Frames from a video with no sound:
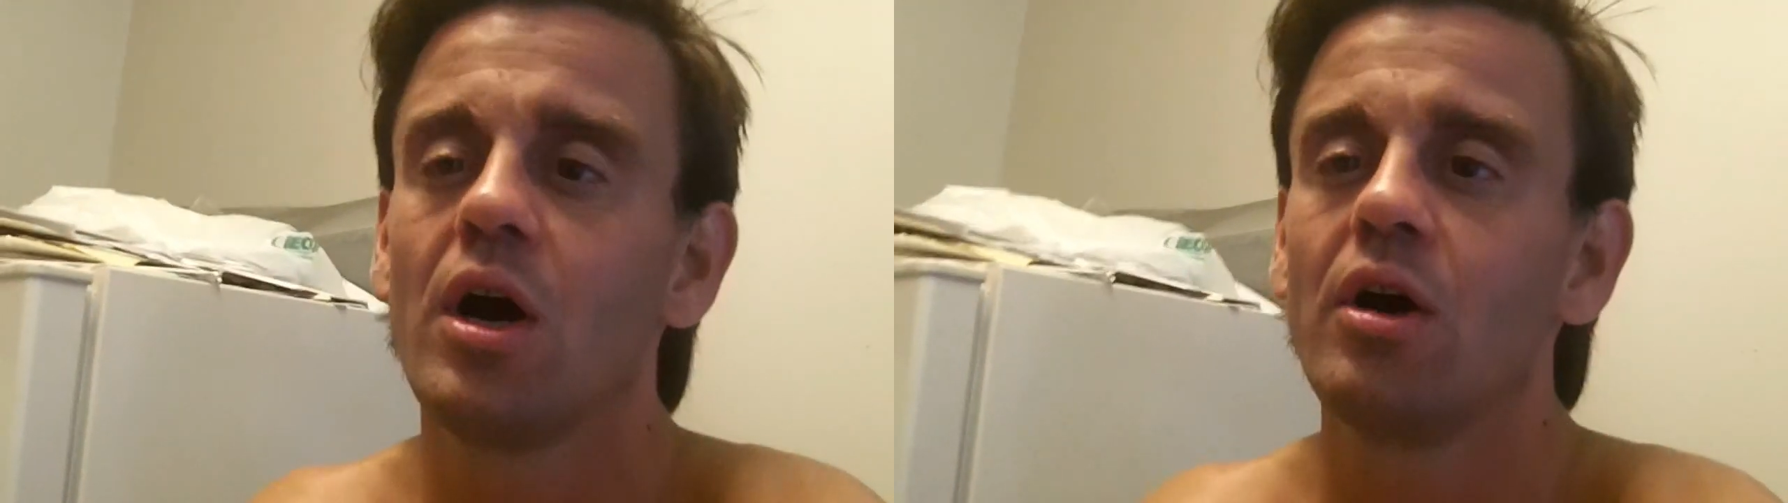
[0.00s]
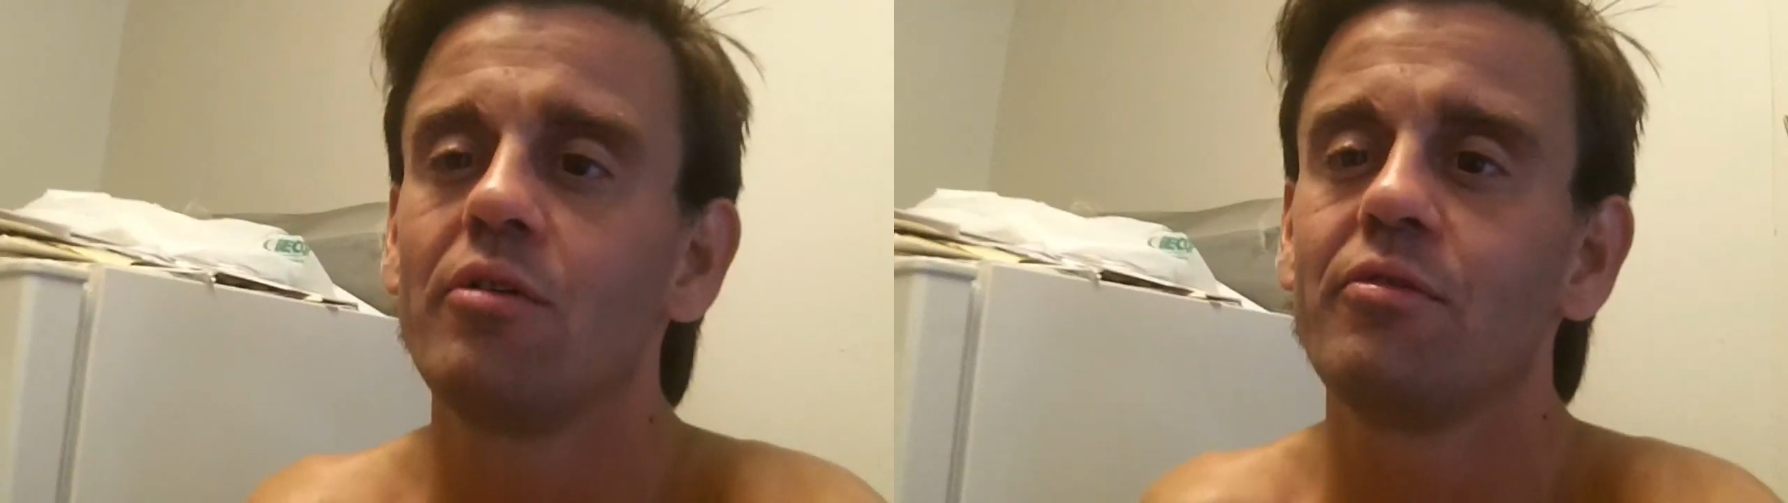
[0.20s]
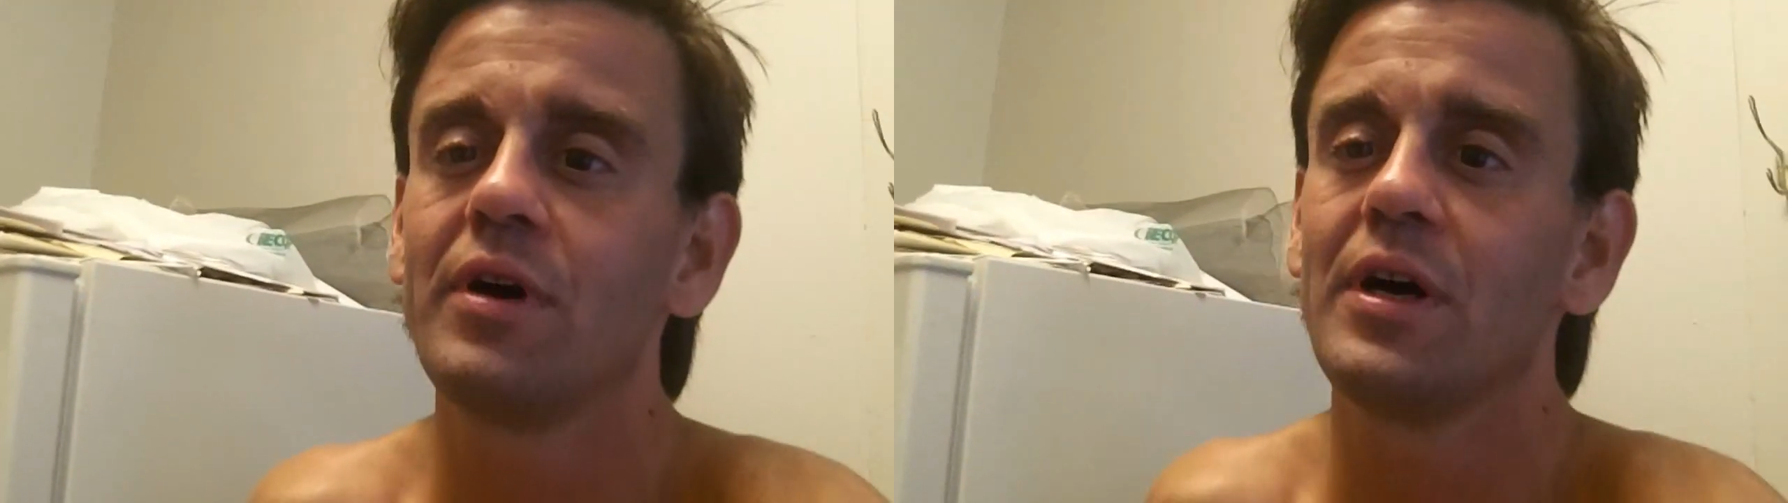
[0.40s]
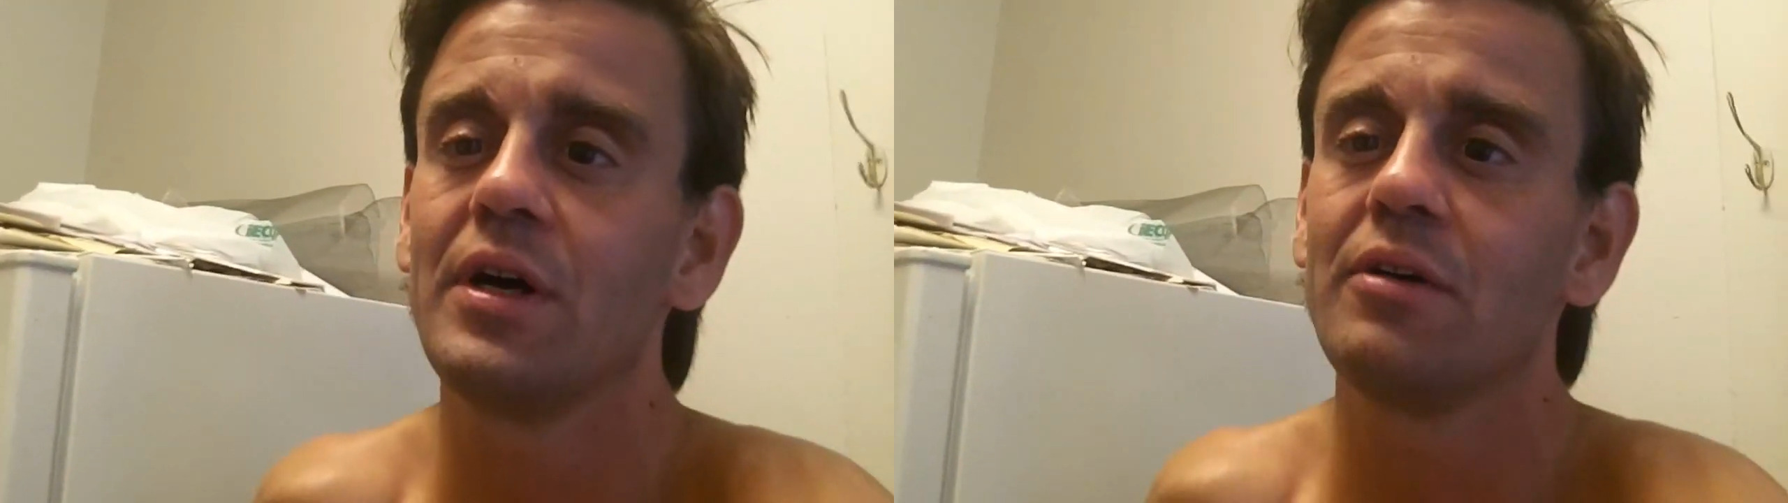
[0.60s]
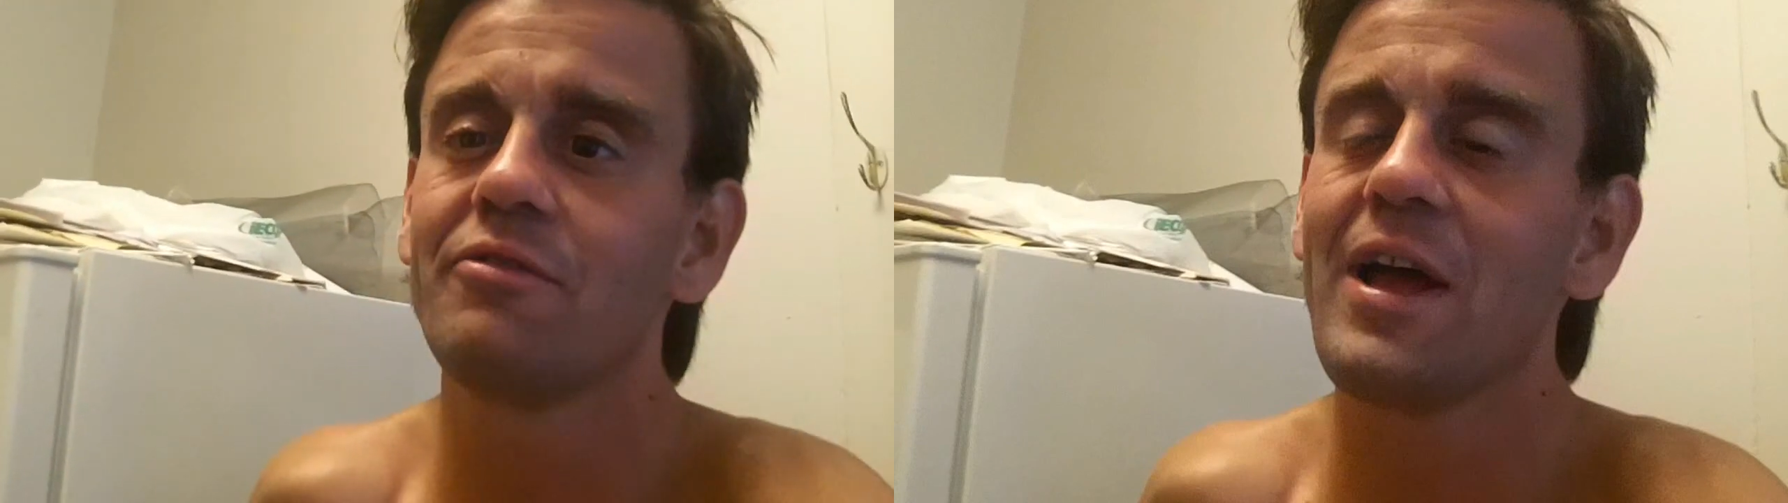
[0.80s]
of
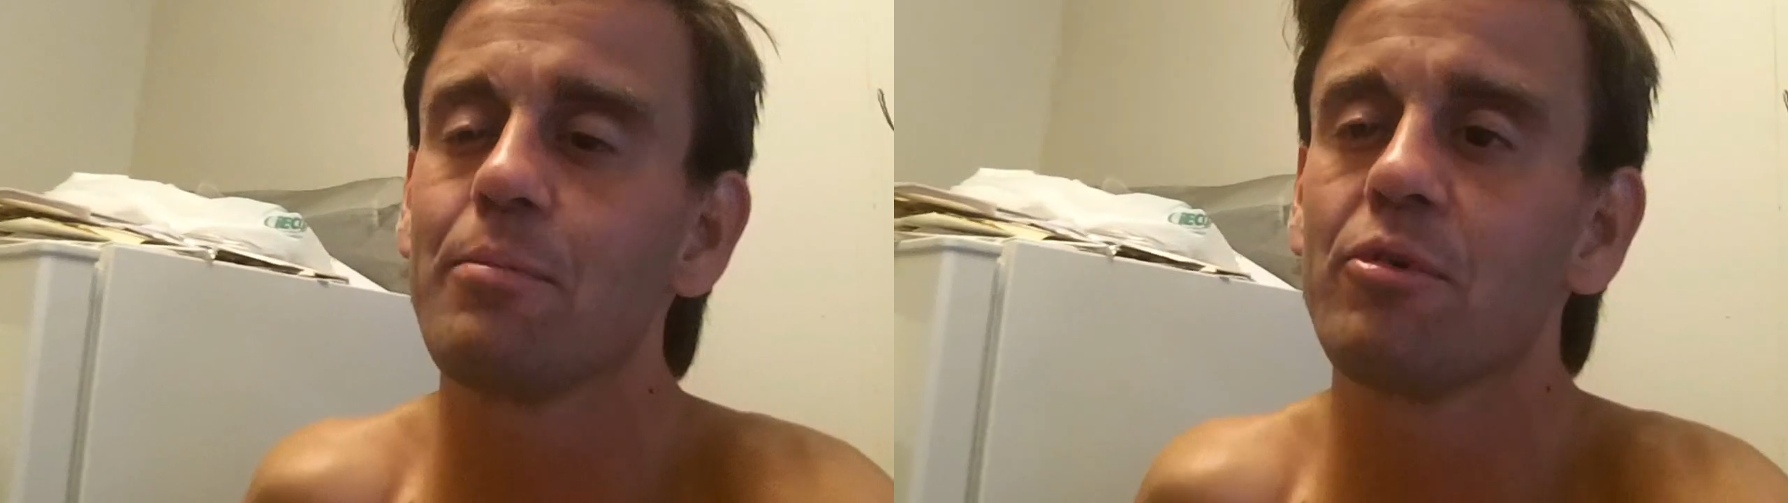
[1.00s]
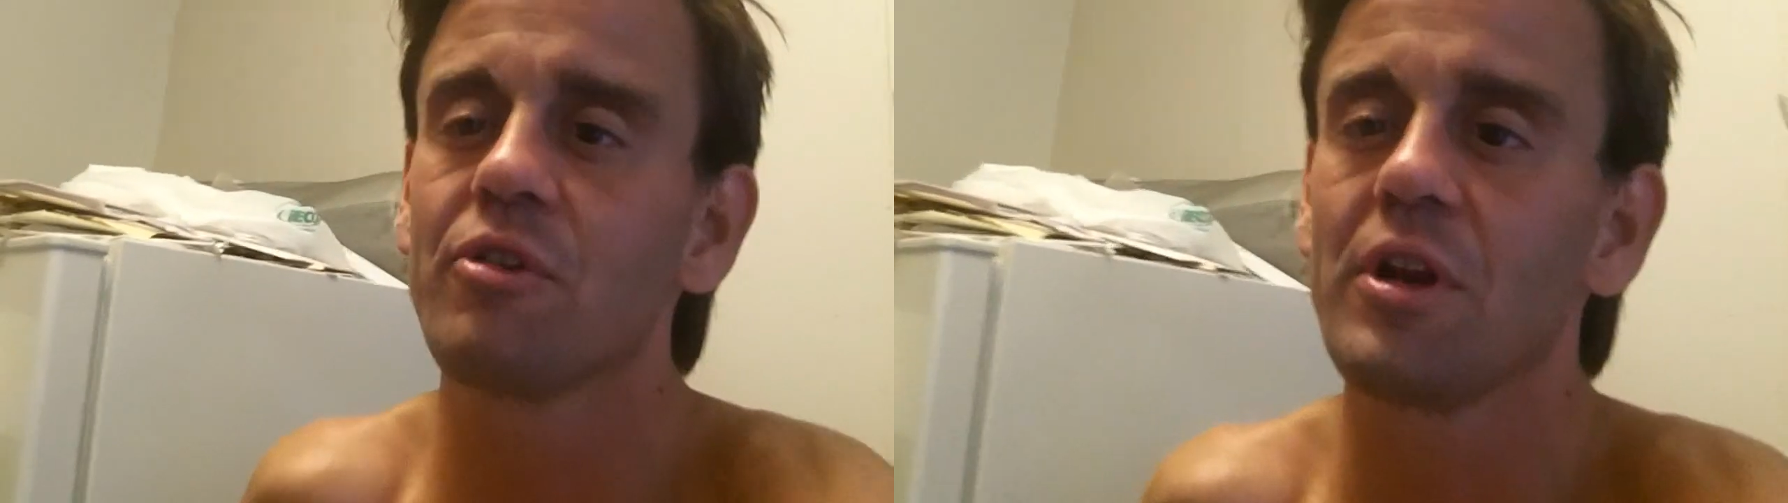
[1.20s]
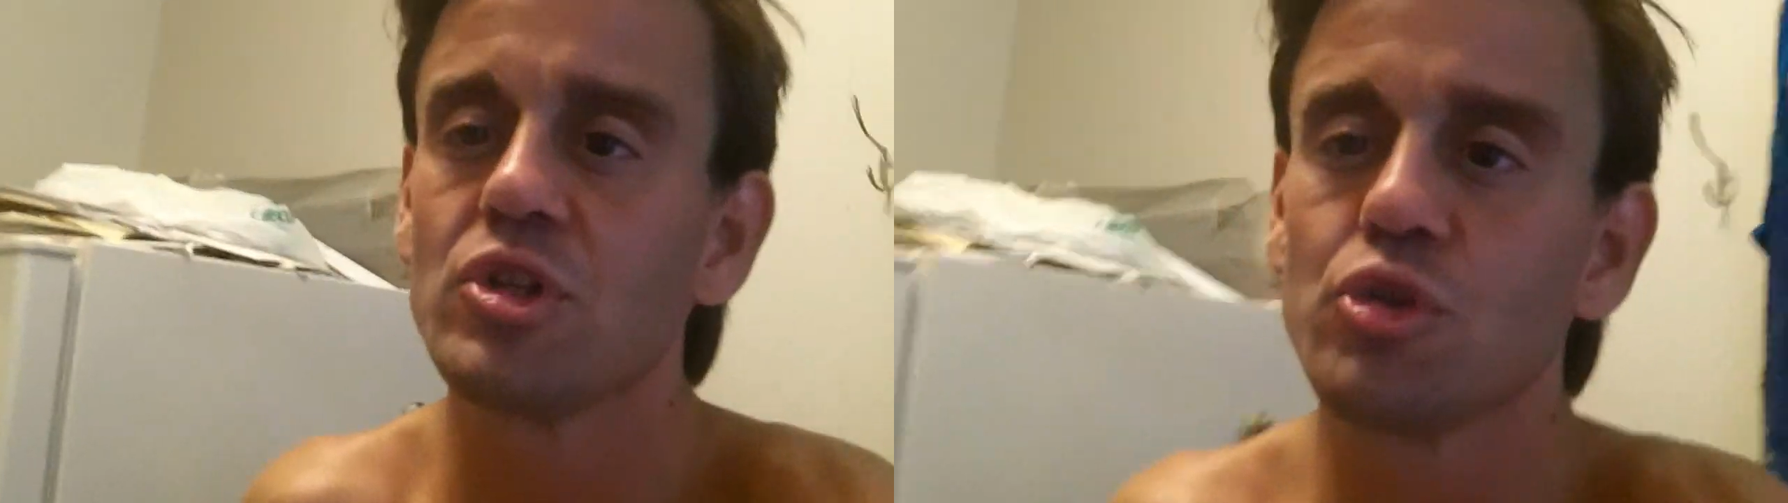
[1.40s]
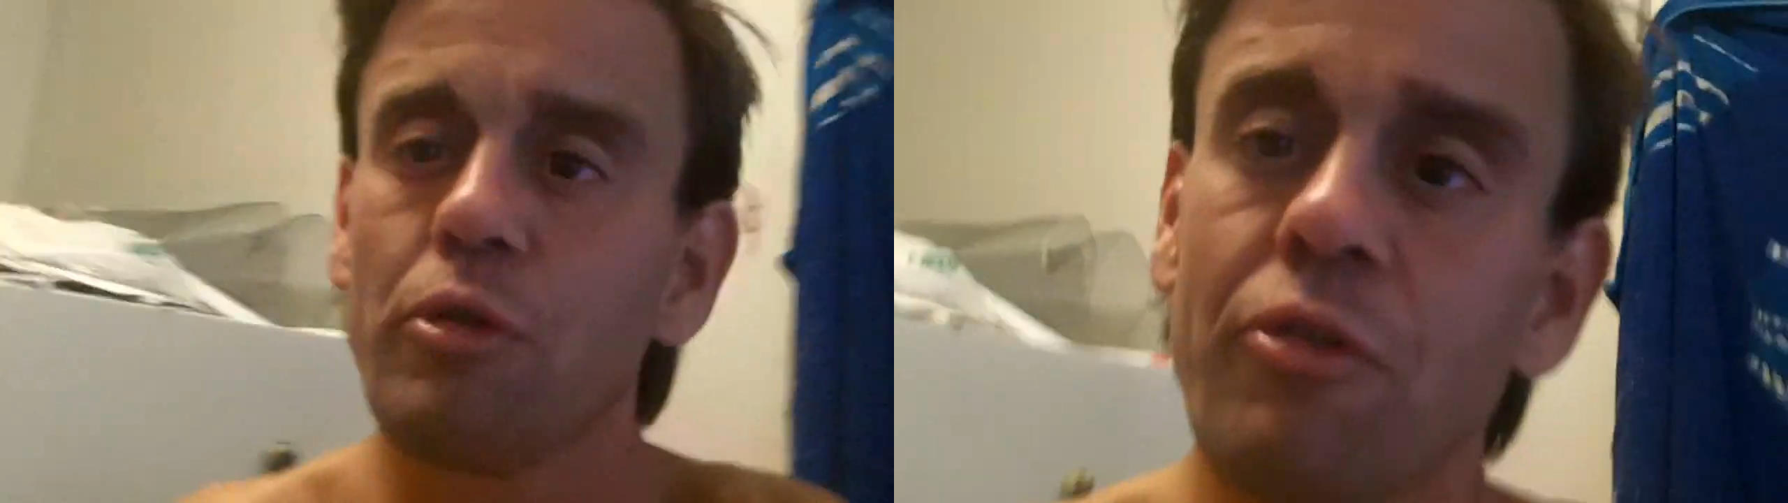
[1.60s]
fat percentage. So